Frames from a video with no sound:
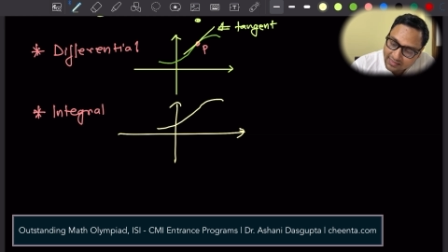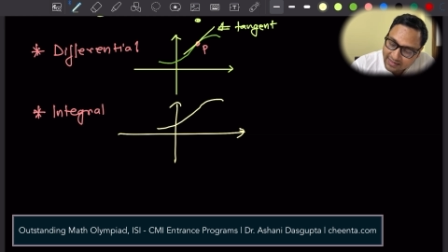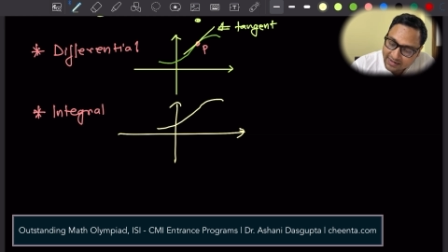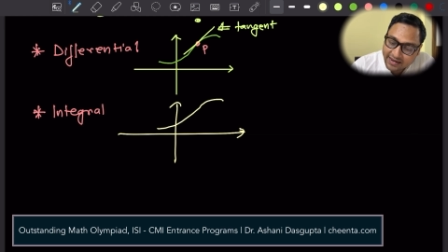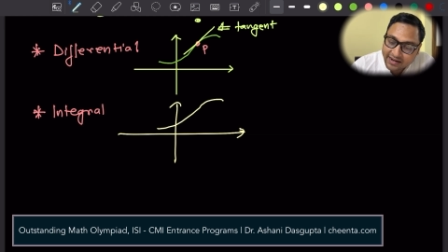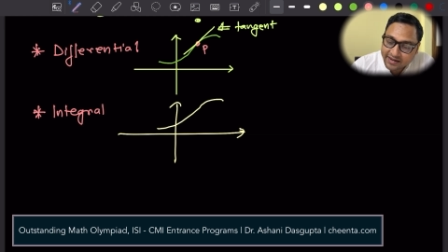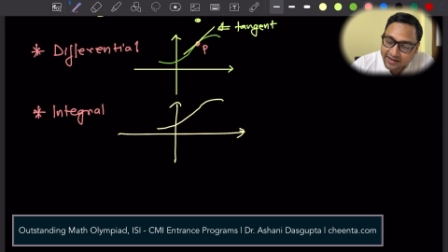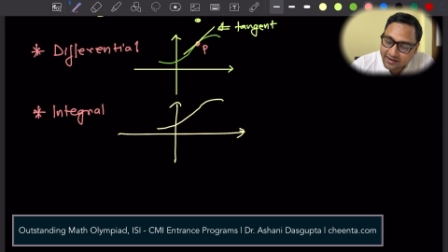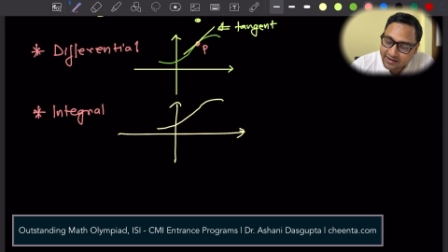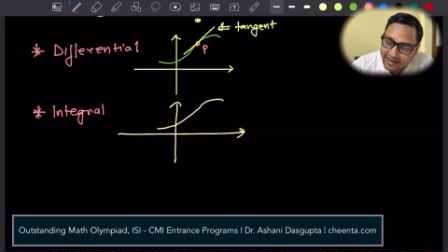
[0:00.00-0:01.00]
then
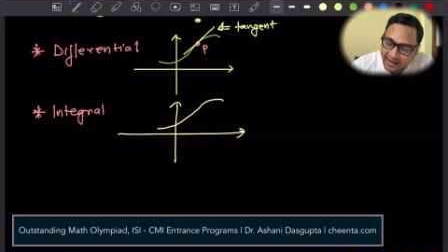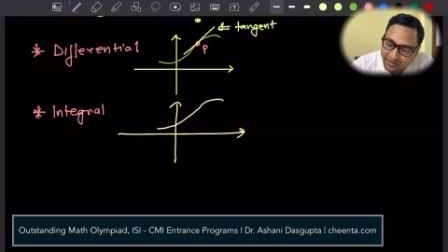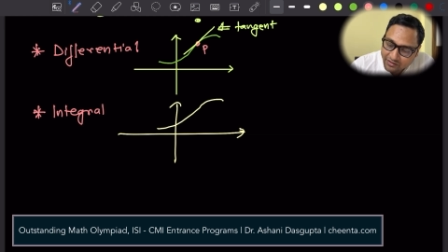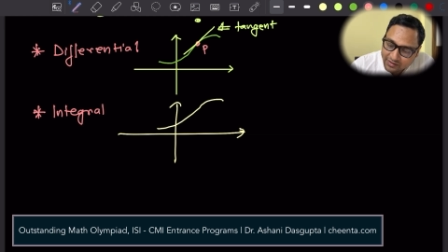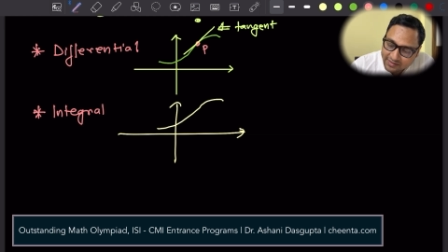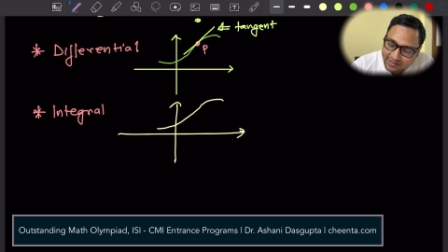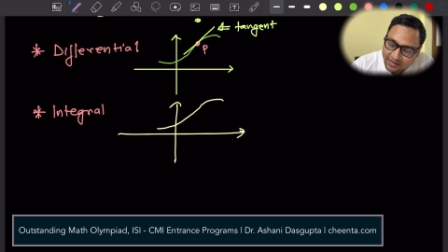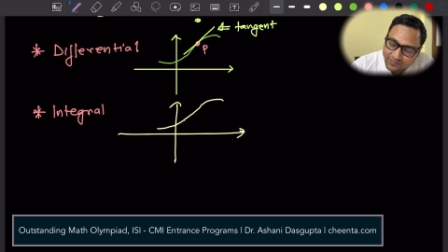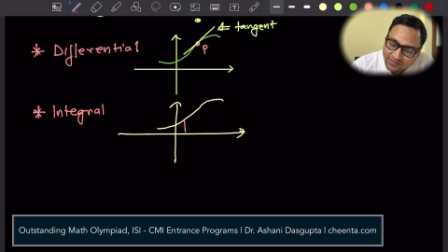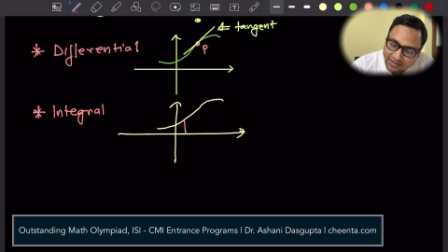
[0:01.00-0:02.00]
integral calculus
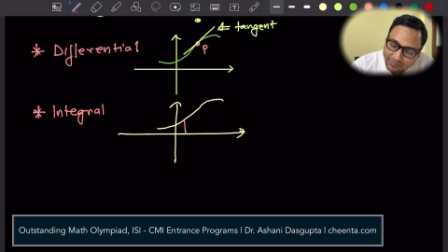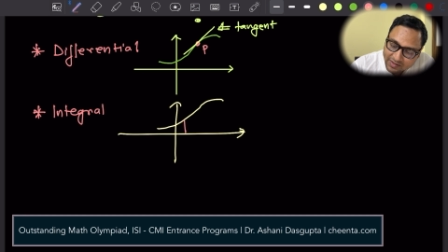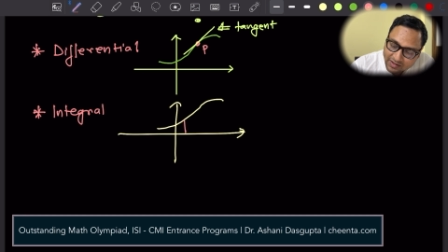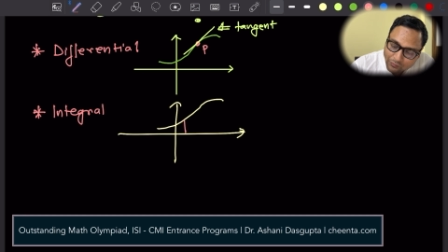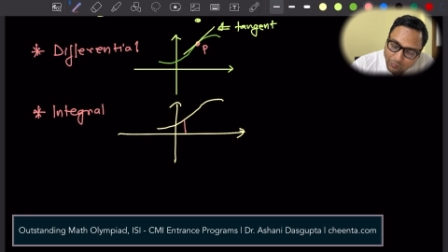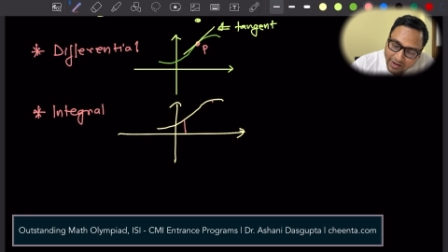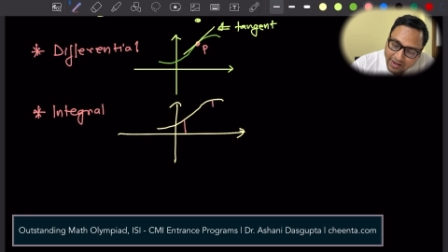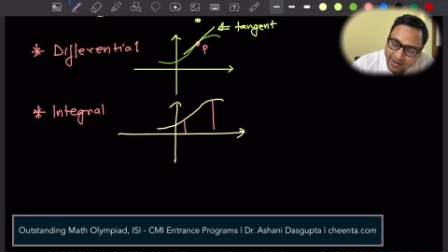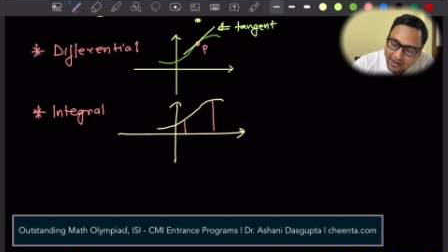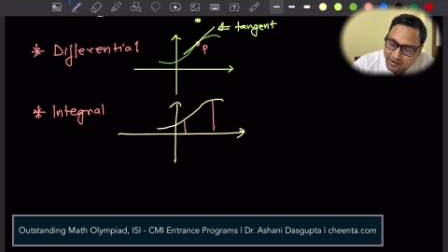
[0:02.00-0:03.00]
gives me a
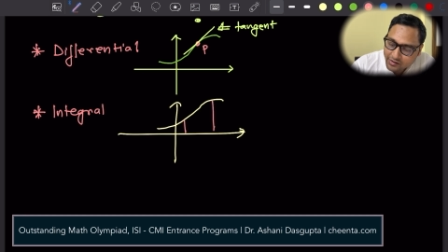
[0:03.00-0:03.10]
way